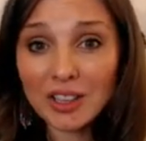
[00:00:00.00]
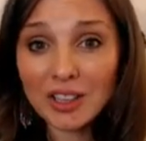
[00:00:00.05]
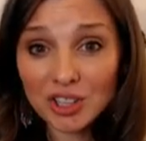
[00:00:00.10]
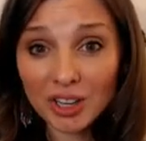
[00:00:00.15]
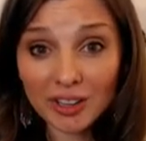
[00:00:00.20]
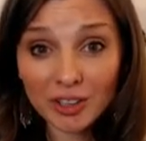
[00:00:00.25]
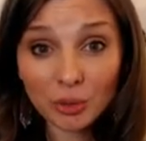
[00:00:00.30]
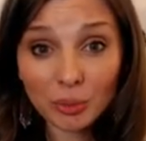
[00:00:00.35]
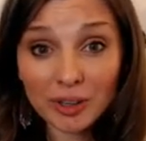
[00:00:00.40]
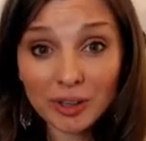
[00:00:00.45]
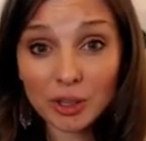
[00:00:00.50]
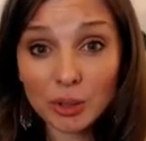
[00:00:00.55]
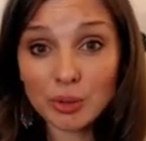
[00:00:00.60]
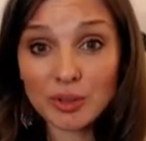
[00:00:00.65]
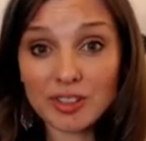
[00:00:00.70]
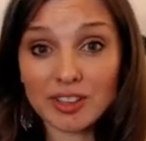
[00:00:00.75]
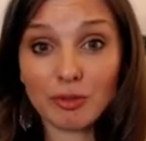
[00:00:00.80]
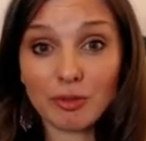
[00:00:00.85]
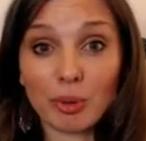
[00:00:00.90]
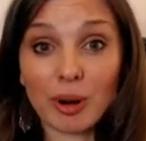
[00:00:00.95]

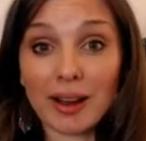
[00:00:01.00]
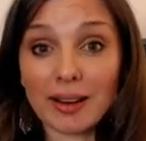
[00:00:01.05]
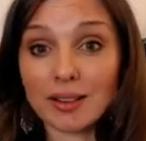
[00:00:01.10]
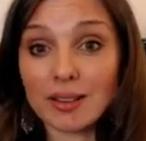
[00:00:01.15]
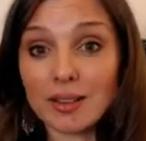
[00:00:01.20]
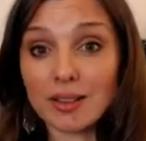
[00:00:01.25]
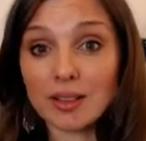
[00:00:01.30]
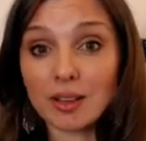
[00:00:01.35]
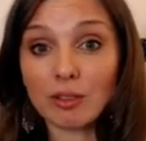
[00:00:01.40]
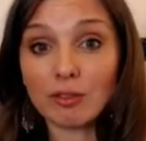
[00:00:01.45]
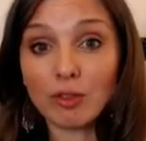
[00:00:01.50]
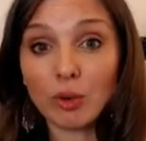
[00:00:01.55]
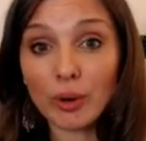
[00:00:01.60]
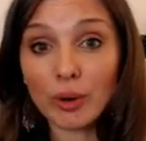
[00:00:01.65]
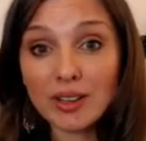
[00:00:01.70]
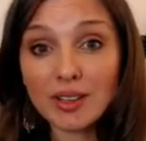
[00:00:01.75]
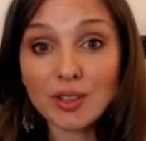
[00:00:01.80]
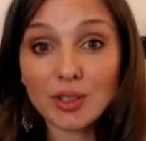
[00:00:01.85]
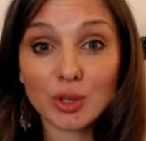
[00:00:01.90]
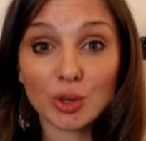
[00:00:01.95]
Gender-inclusive practice
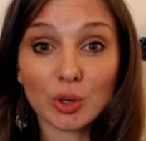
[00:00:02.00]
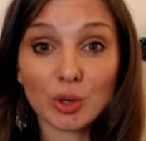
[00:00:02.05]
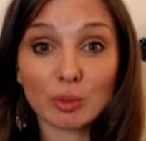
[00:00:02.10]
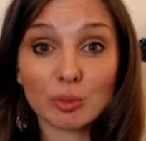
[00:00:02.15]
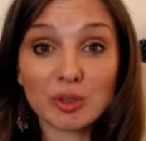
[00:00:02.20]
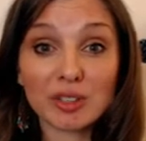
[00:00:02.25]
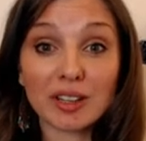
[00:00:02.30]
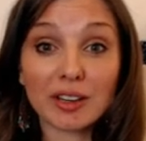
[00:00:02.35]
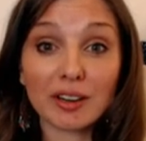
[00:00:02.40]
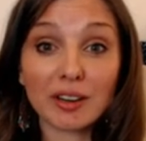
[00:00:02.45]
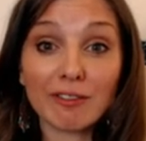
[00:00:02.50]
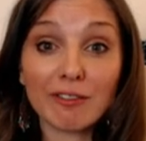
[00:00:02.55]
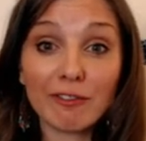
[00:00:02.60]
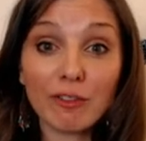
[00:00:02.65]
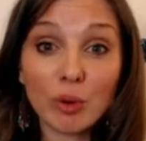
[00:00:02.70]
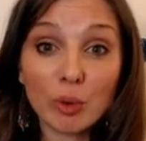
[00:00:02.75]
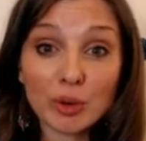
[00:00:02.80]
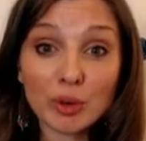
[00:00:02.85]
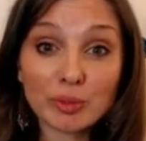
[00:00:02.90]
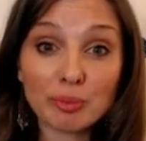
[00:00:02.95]
avoids terms that
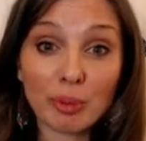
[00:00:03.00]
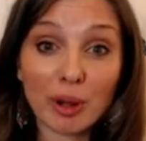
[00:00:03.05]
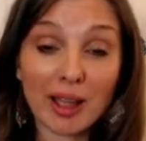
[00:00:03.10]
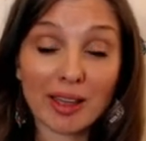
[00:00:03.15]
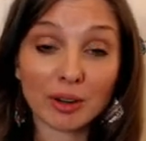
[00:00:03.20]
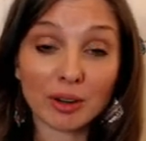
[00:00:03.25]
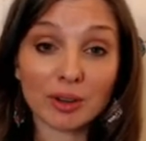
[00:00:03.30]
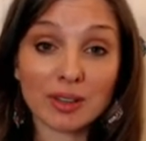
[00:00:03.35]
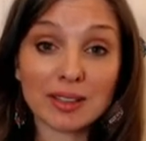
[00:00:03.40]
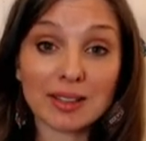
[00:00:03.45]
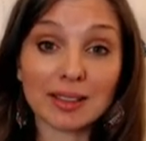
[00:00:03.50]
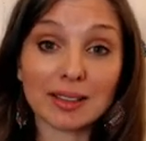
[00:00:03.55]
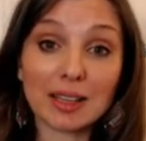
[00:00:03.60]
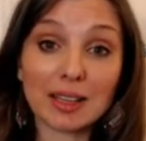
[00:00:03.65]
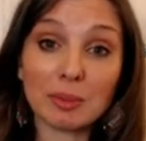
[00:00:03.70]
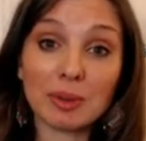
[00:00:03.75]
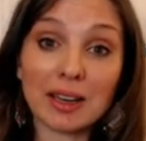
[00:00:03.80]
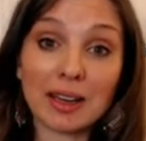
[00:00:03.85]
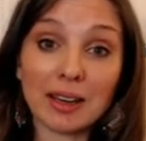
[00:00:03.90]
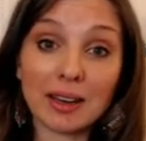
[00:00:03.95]
enforce binaries
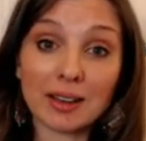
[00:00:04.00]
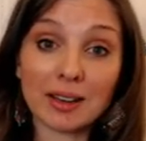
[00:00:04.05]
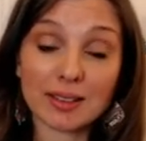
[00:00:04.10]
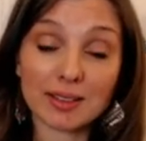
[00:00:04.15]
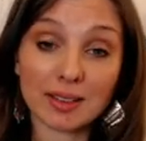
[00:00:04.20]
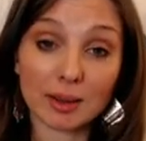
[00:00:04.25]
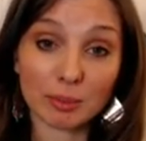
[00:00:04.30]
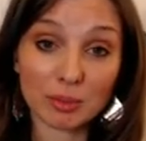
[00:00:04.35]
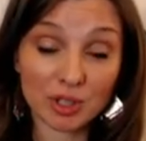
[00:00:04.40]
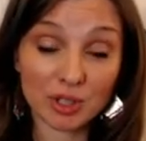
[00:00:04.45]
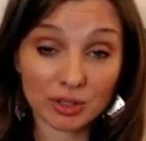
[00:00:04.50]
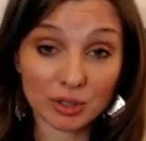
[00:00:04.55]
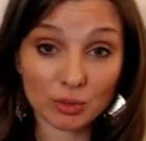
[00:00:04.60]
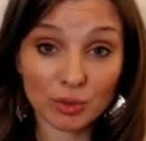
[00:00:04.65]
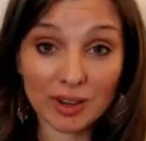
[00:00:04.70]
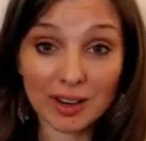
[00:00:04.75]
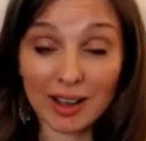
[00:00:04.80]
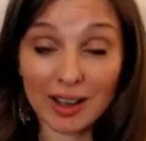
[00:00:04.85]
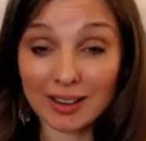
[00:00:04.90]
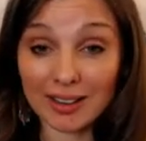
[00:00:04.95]
eliminating assumptions
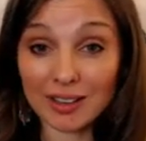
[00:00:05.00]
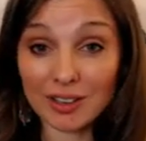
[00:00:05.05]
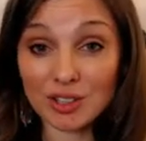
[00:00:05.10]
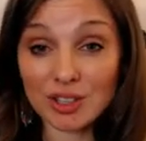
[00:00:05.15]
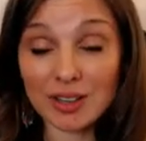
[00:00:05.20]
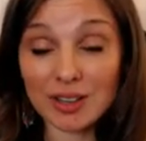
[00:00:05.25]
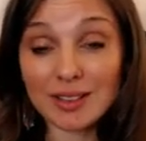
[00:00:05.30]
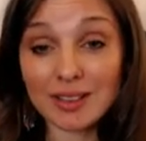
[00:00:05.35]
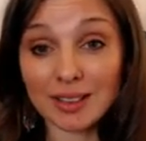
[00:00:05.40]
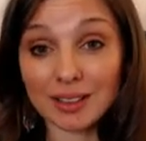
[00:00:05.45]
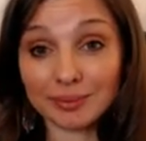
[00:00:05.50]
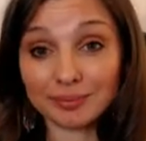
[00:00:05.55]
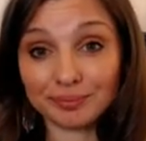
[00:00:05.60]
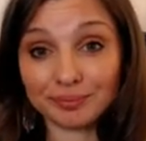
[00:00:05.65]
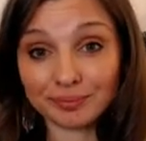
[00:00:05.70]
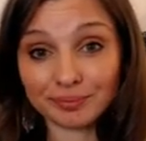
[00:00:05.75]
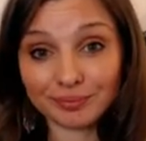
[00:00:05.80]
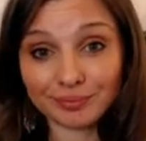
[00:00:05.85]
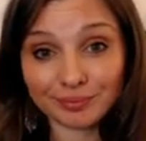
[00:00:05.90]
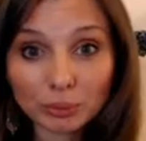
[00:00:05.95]
regarding gender.
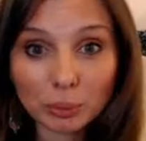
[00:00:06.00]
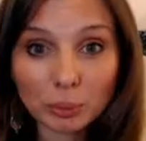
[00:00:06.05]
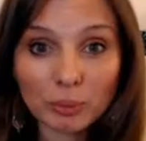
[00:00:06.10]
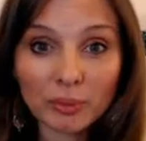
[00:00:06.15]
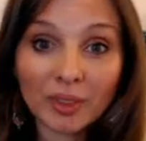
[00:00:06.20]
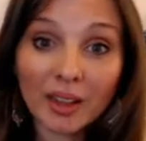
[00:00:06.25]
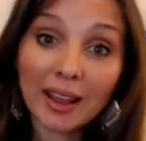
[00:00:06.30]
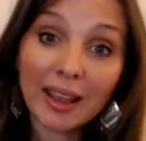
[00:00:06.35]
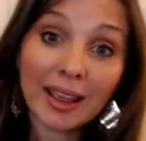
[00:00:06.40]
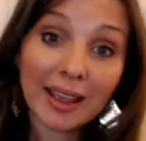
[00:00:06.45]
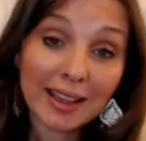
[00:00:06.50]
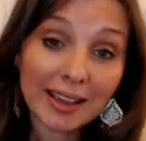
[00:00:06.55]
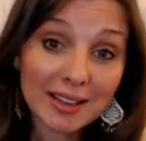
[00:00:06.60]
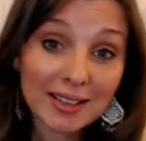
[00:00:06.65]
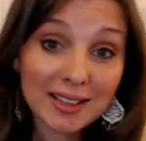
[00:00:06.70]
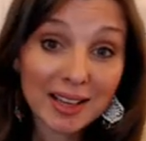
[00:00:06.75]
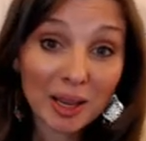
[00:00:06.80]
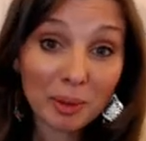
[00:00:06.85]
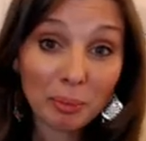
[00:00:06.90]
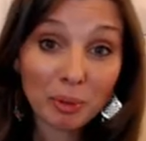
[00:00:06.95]

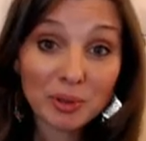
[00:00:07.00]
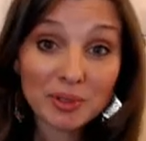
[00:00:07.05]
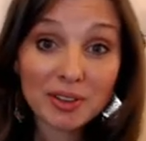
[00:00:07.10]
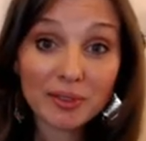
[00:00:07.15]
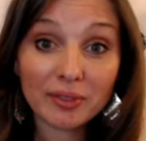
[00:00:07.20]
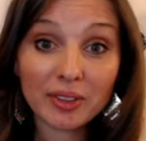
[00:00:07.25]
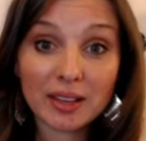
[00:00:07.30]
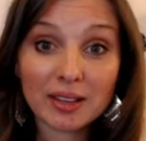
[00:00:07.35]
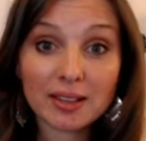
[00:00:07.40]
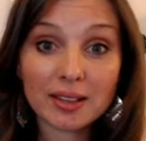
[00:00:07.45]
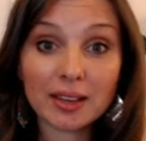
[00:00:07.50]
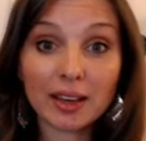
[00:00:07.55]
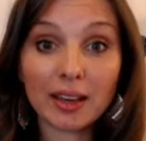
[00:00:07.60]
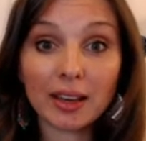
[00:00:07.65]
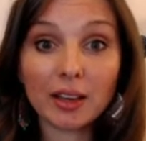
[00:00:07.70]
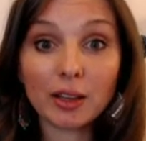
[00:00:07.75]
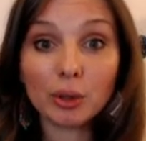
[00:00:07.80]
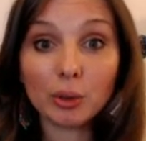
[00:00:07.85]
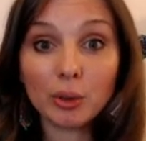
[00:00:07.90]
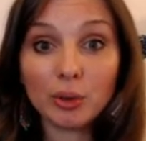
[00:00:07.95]
Examples of this
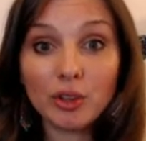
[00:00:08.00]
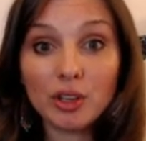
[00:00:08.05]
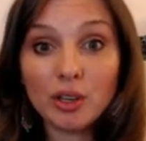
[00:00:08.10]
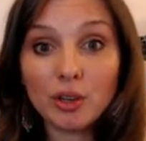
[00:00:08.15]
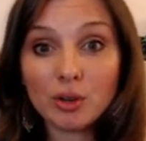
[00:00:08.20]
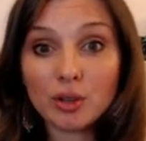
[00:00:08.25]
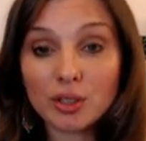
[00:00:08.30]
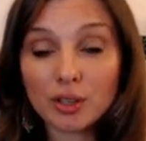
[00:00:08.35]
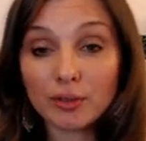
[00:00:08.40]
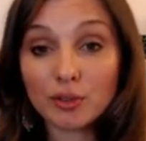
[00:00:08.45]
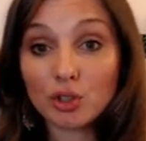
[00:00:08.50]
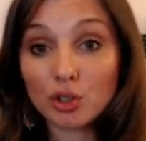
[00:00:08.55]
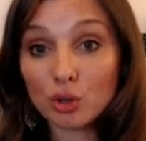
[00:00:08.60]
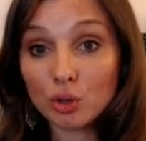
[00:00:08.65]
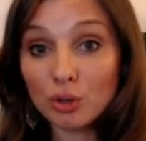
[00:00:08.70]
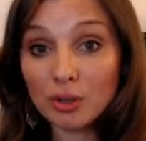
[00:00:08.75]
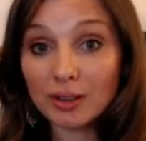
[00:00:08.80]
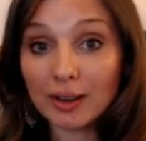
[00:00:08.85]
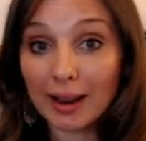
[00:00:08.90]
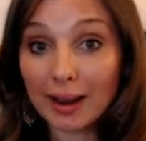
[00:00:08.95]
include the use of
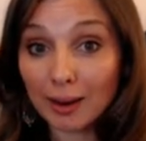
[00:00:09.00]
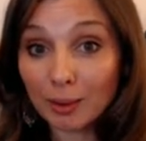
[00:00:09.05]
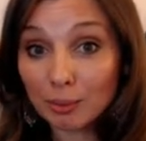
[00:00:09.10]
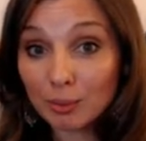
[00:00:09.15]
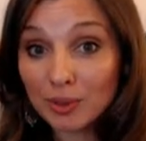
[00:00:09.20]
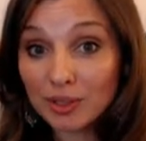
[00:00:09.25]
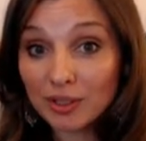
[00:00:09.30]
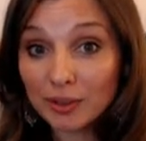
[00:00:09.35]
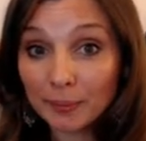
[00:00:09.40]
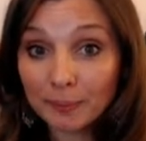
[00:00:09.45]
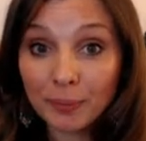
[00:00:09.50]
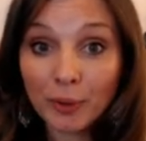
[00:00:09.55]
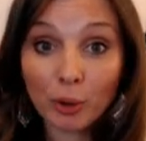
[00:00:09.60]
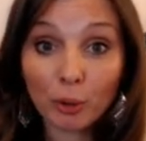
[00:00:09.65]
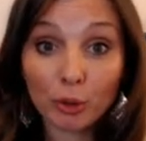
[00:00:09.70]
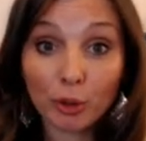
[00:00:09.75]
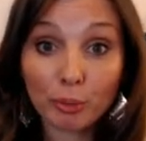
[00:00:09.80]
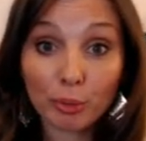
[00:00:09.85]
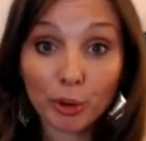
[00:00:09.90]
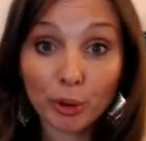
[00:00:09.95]
student names or
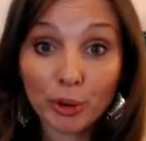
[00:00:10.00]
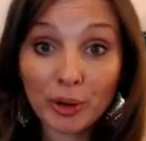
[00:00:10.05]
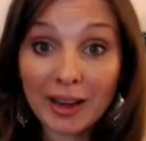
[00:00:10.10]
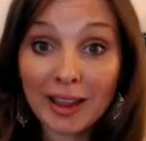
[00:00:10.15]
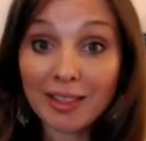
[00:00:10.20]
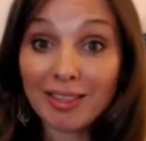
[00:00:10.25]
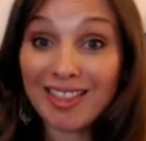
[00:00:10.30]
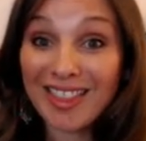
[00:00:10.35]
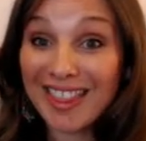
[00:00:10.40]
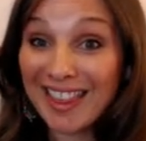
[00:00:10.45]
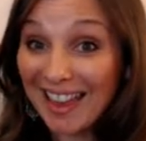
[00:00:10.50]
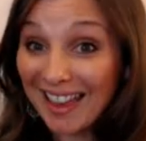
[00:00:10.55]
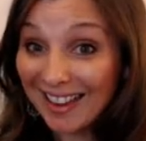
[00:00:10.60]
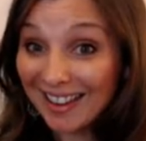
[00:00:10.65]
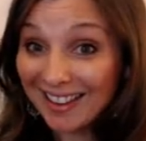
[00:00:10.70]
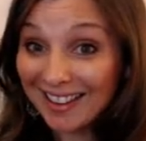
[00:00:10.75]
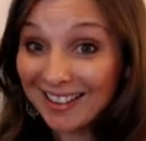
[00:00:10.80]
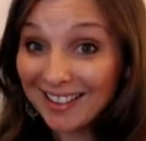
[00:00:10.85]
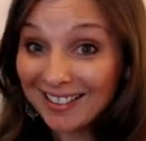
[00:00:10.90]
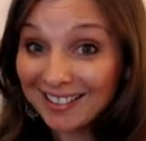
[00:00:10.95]
the pronoun
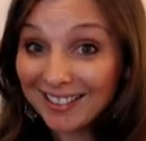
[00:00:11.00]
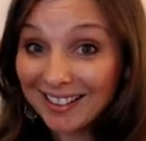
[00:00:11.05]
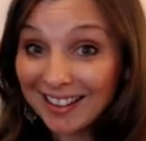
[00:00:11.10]
they